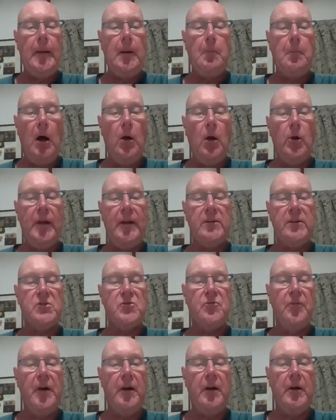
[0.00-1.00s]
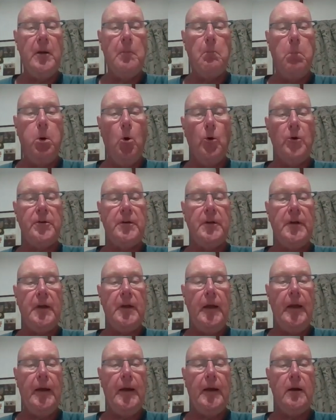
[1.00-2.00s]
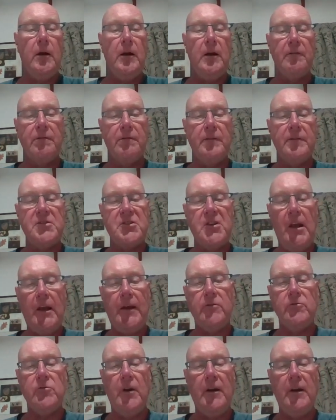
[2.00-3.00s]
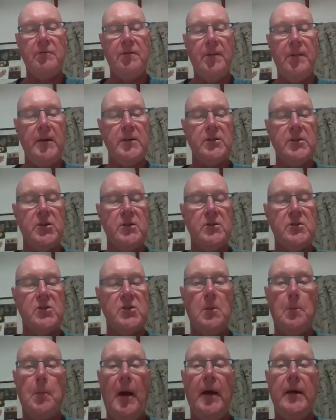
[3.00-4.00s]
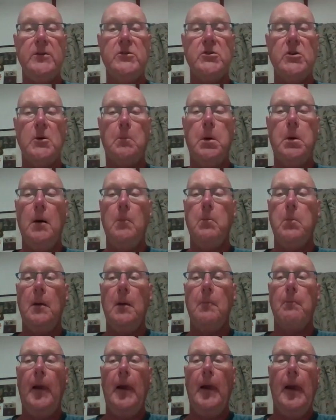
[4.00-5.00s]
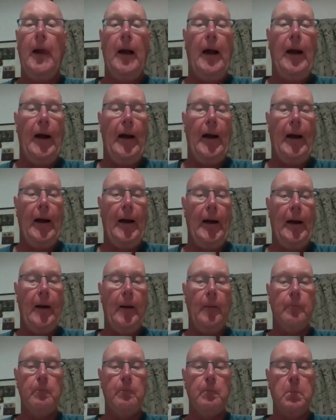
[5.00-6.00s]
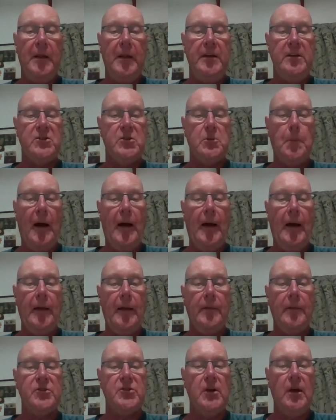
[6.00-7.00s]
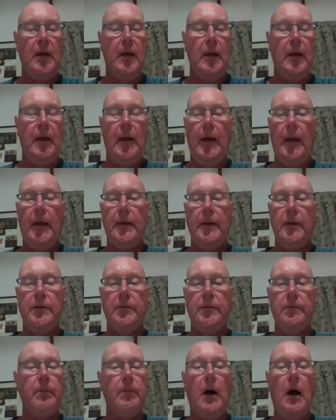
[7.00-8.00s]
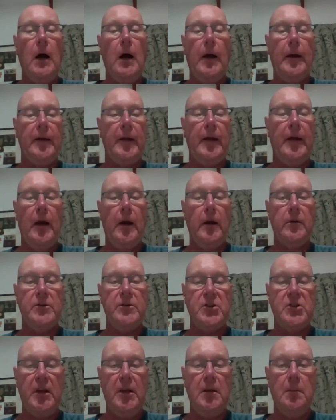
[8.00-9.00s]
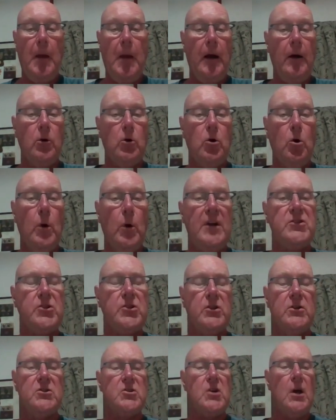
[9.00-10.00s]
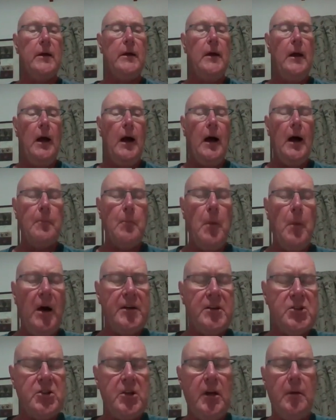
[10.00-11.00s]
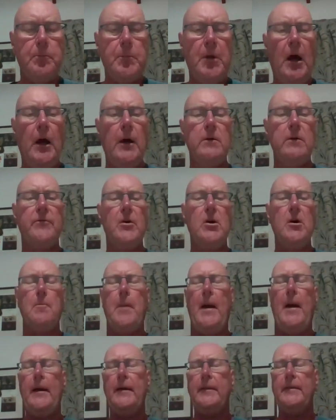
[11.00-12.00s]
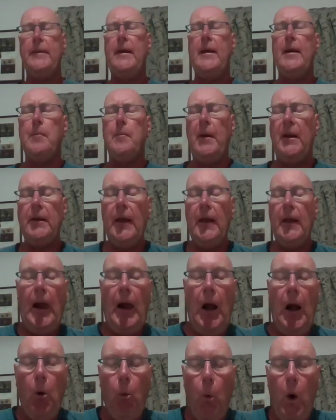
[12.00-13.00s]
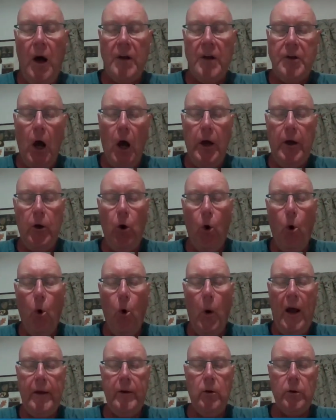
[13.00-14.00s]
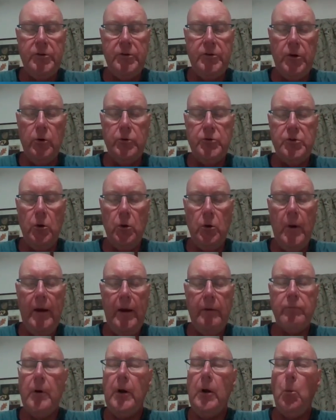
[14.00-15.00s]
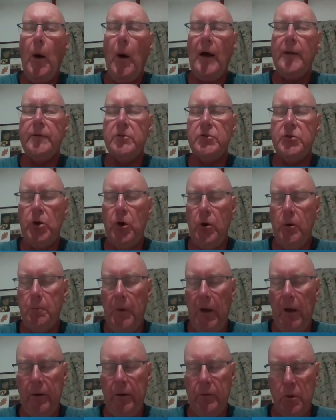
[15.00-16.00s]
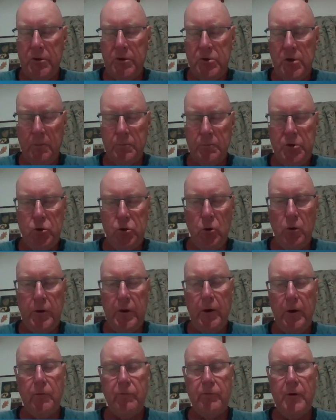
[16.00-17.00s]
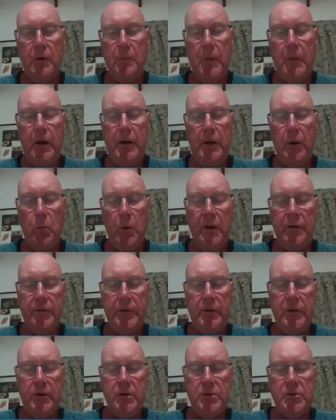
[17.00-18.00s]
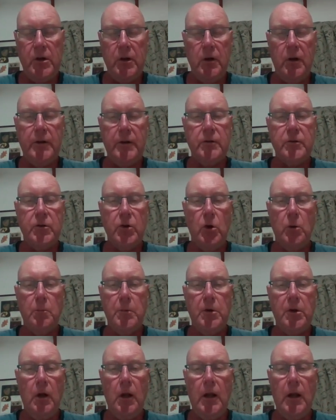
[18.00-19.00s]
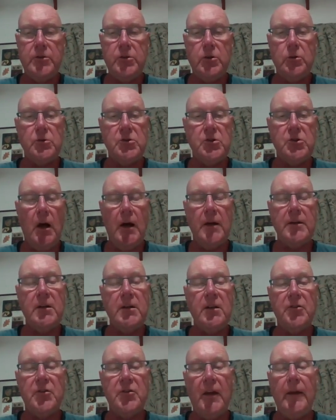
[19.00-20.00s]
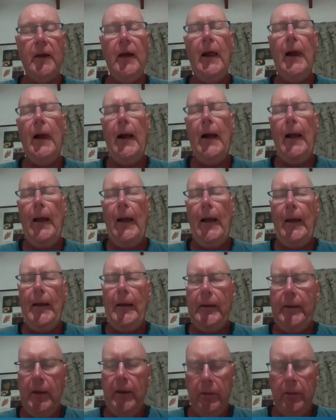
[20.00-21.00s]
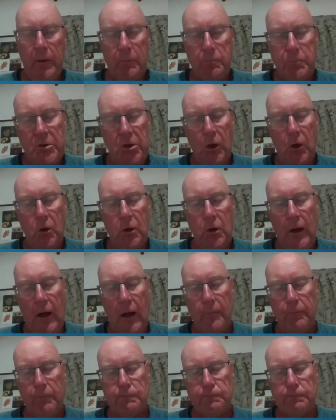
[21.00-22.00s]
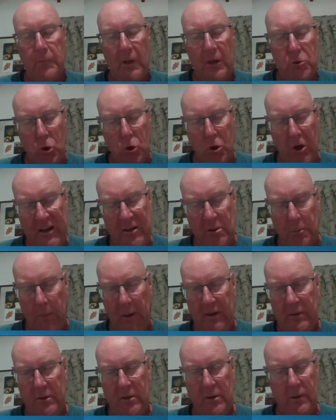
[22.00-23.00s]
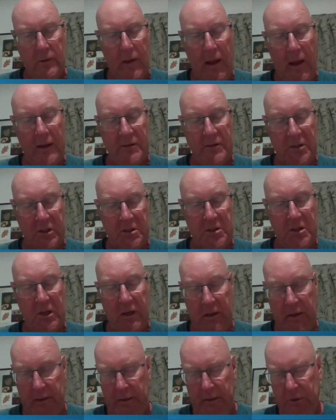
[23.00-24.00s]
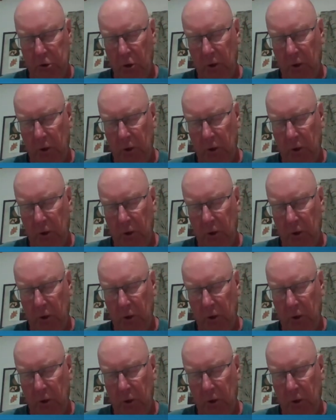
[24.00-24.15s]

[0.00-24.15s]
Emollients very important here. If secondary infection's a major problem, bleach baths, and I encourage email questions. I might have skipped over it back there, but what I always do to everyone, DermNet, which I'm sure you're familiar with, the New Zealand Dermatological Society thing, get them to look up treatment under T,